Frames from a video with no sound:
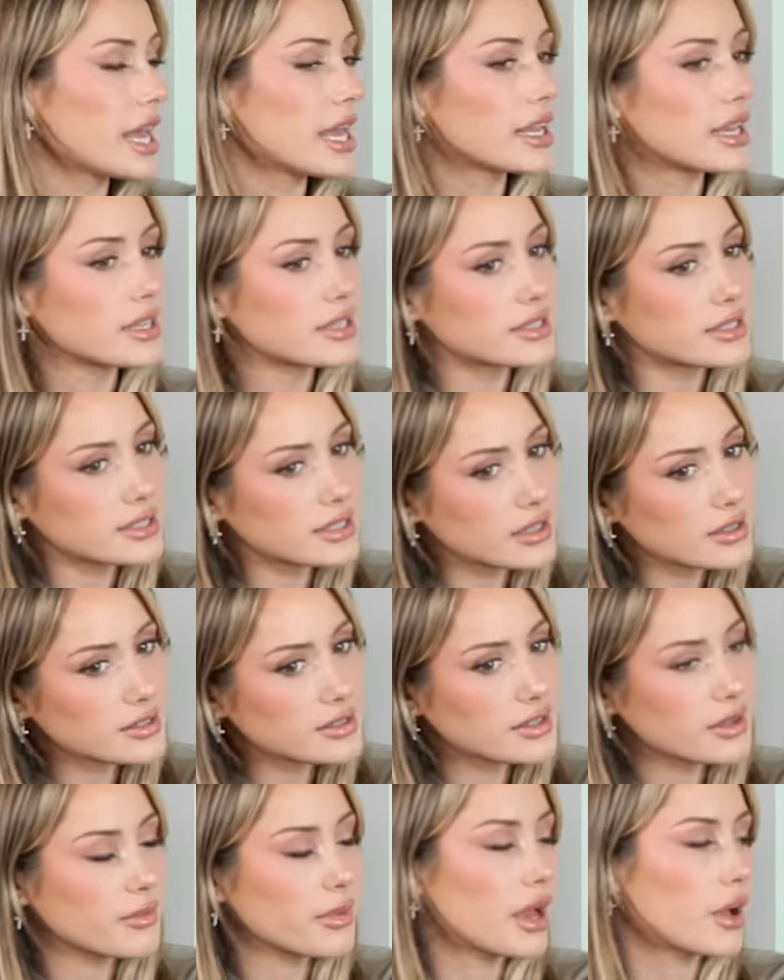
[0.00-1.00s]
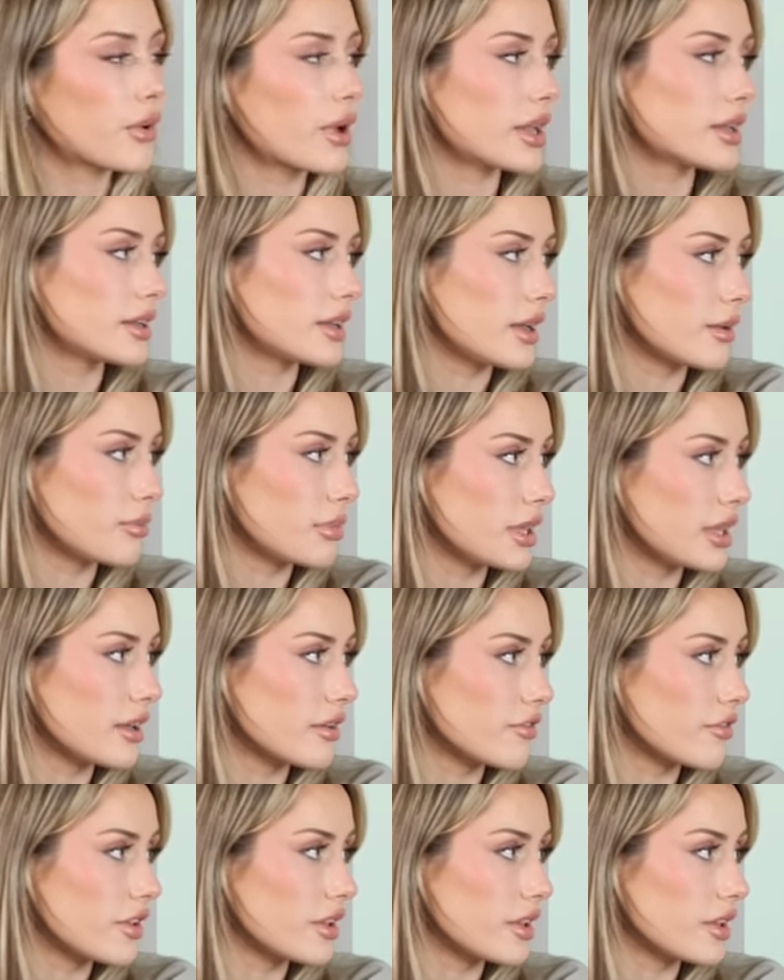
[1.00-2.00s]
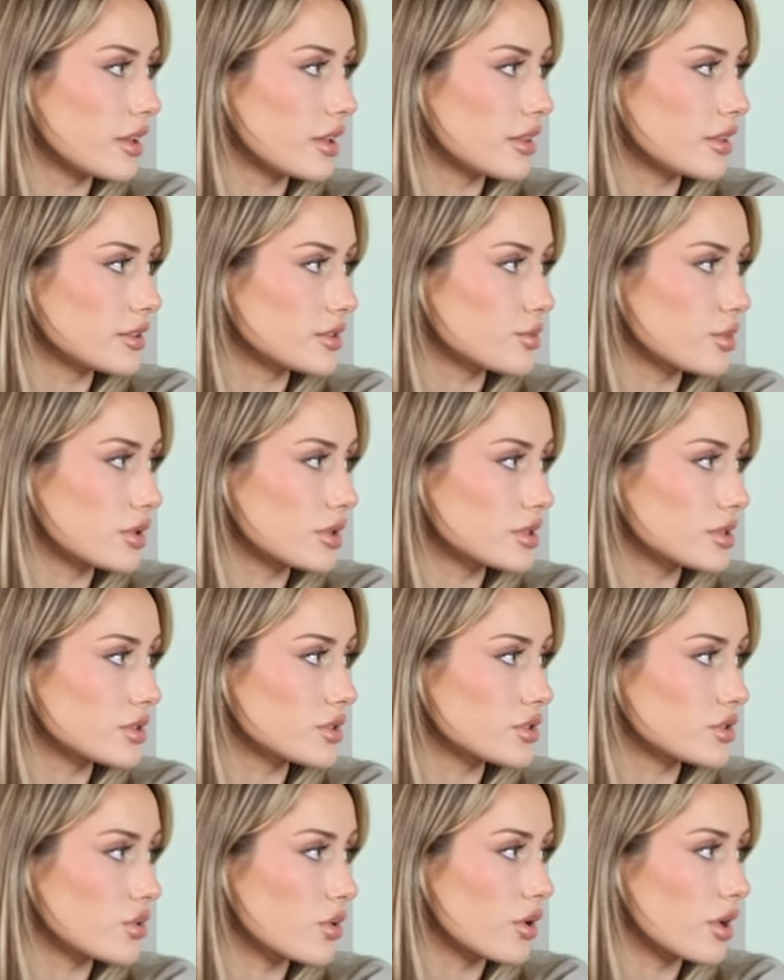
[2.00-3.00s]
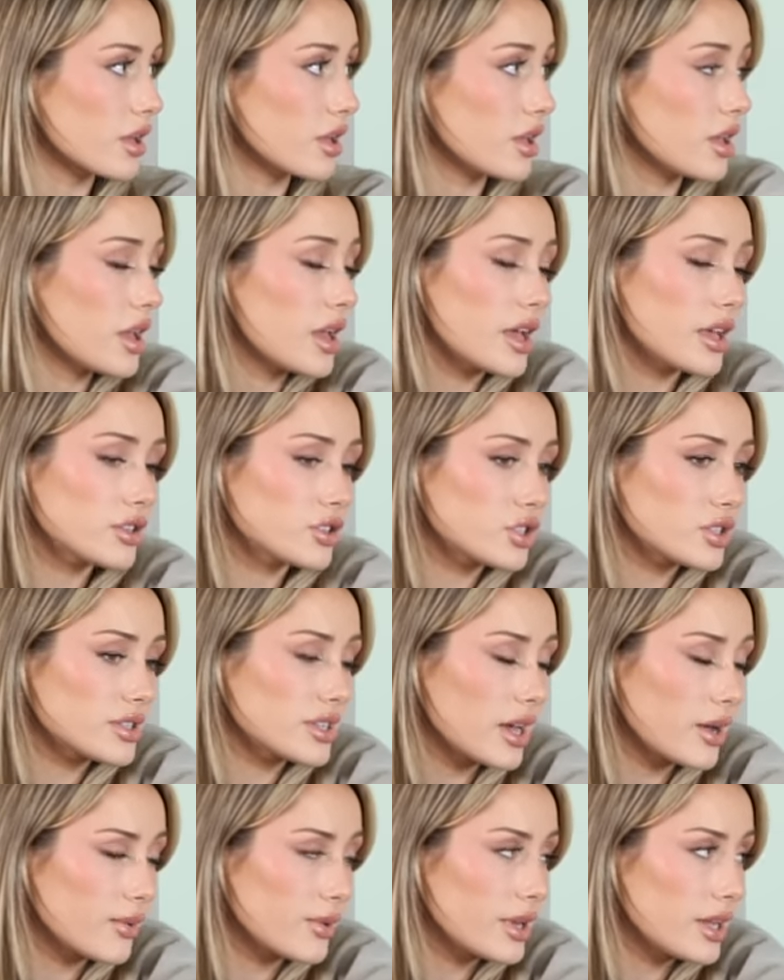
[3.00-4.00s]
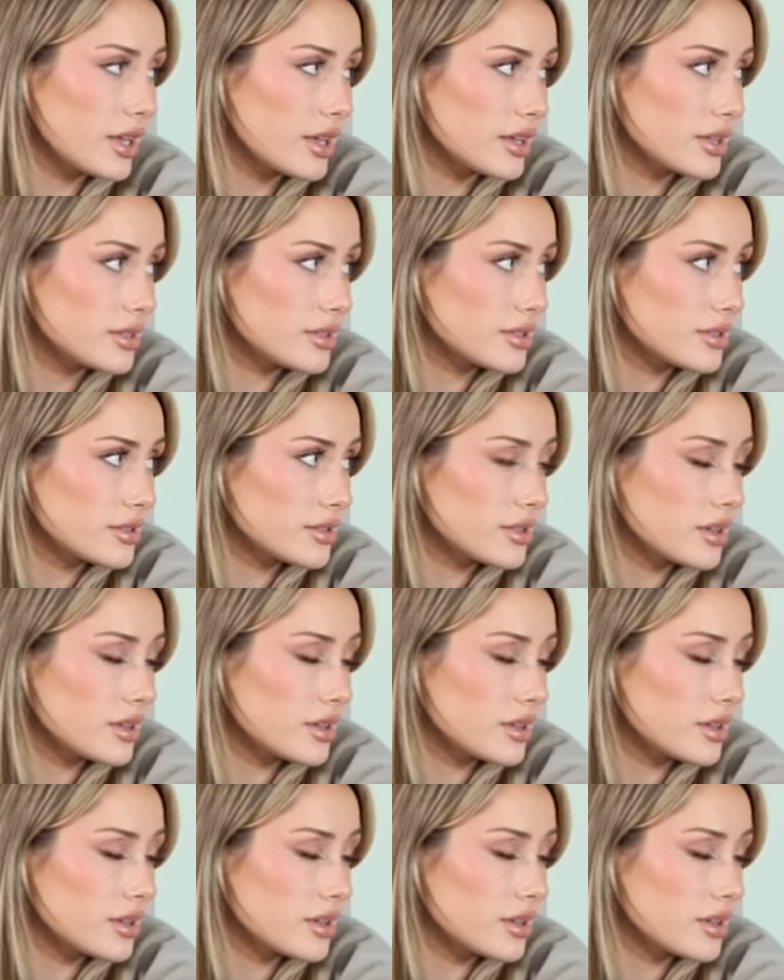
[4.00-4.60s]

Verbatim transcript: and I still somehow ended up being a villain in this person's story. It's just how it is.